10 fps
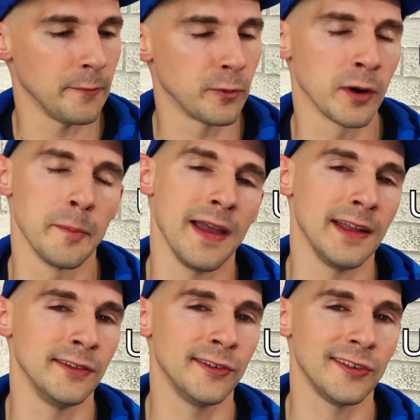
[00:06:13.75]
for
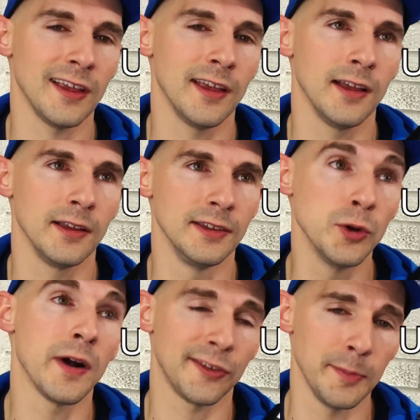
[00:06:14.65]
a
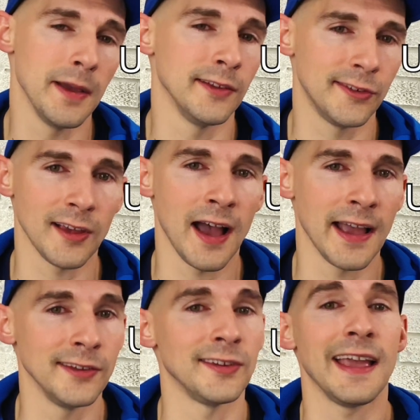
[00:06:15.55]
U.S. men's
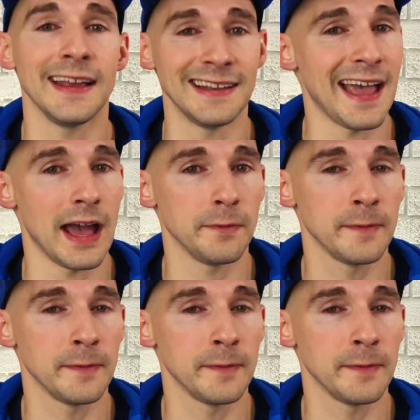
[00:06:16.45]
size 8.5,